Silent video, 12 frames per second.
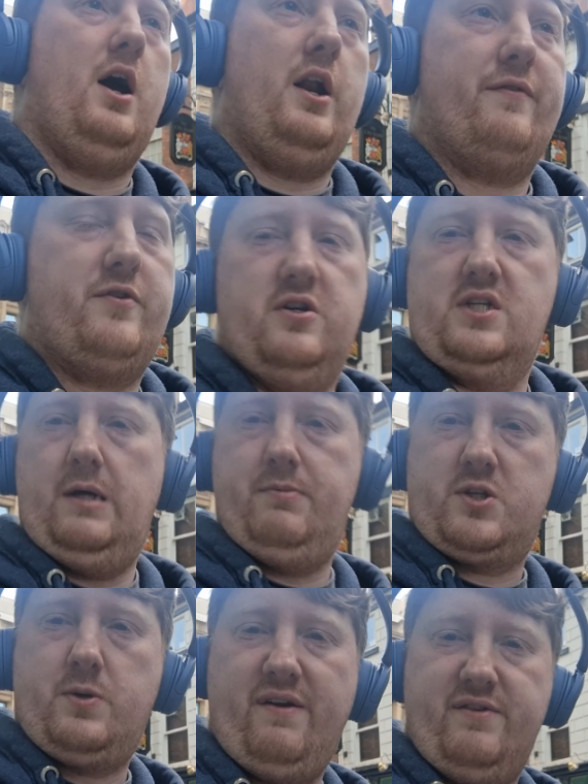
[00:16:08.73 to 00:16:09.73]
And of course
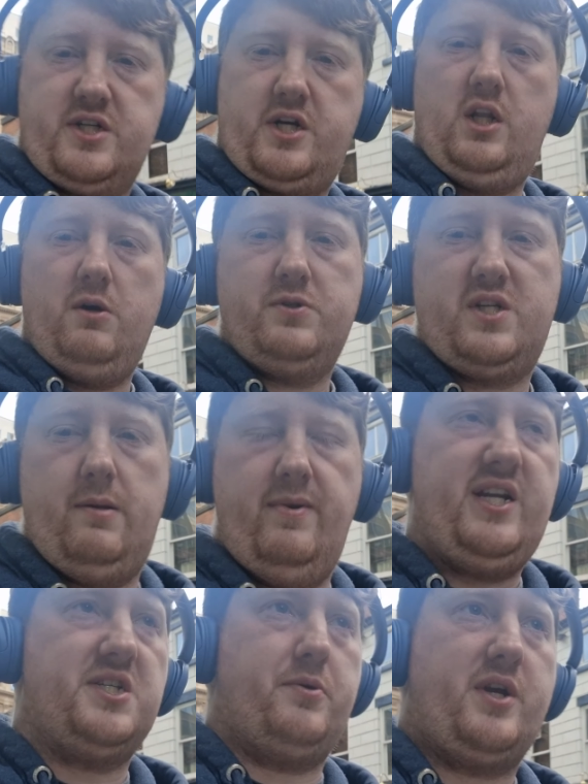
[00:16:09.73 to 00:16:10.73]
Albert Square is closed at the
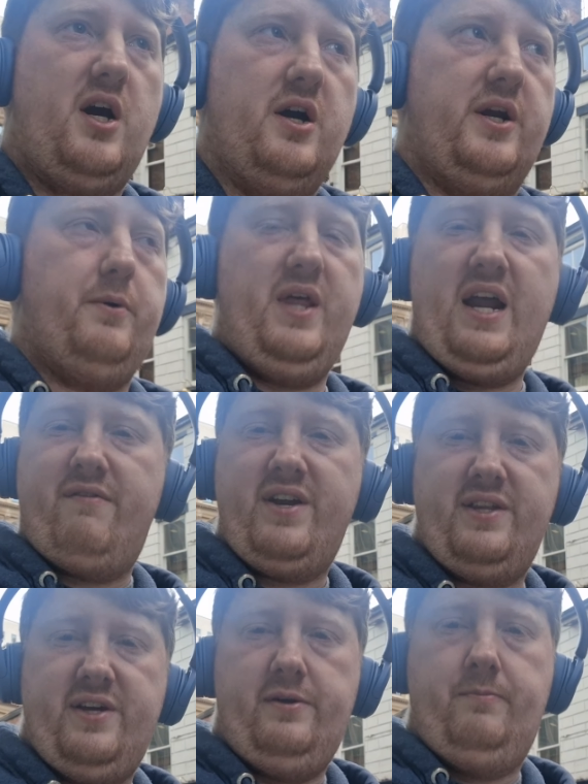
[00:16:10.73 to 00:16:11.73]
minute, so we can't go there
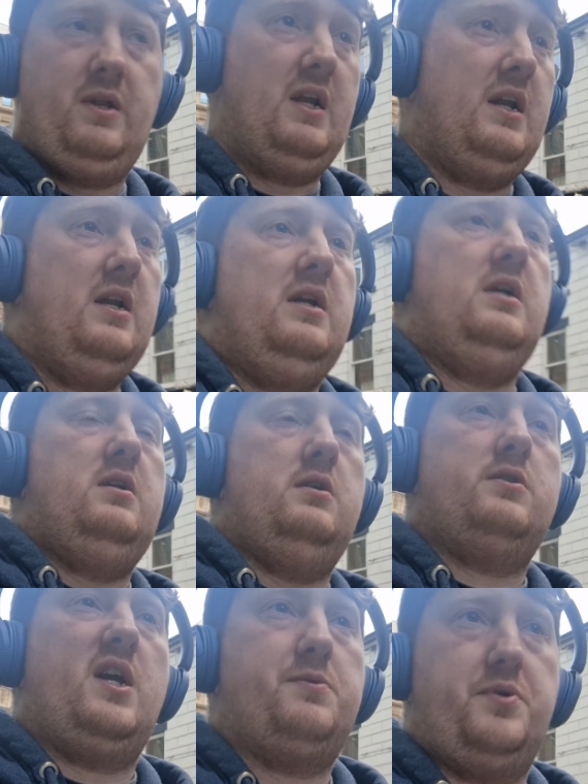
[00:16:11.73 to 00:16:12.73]
either.
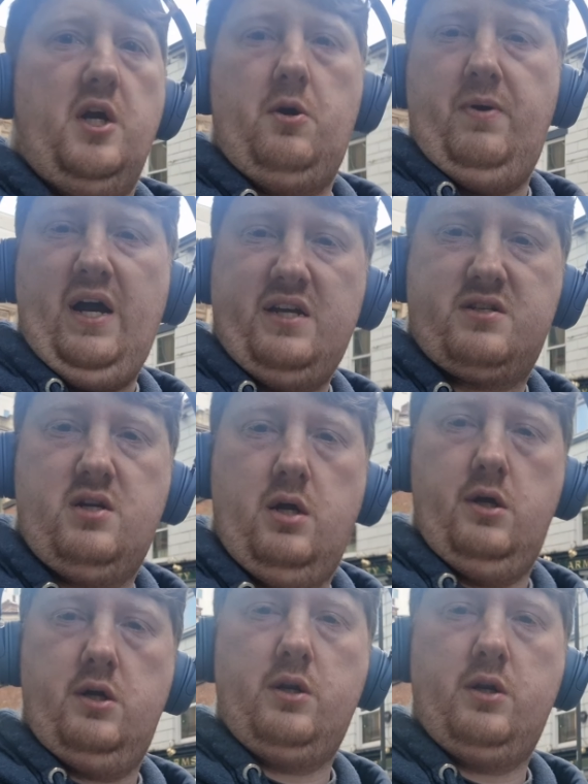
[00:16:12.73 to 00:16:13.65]
So as we go past